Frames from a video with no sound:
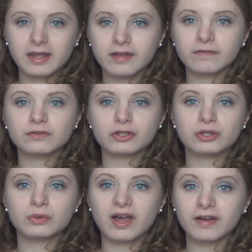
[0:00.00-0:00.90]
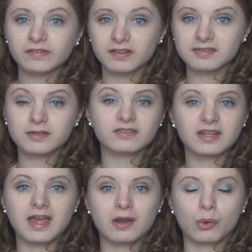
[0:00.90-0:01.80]
If you have sensitive
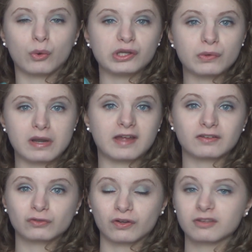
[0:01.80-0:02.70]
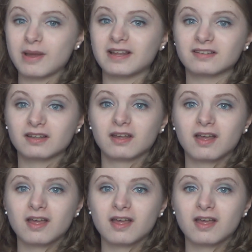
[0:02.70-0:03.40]
skin or you don't like strong smelling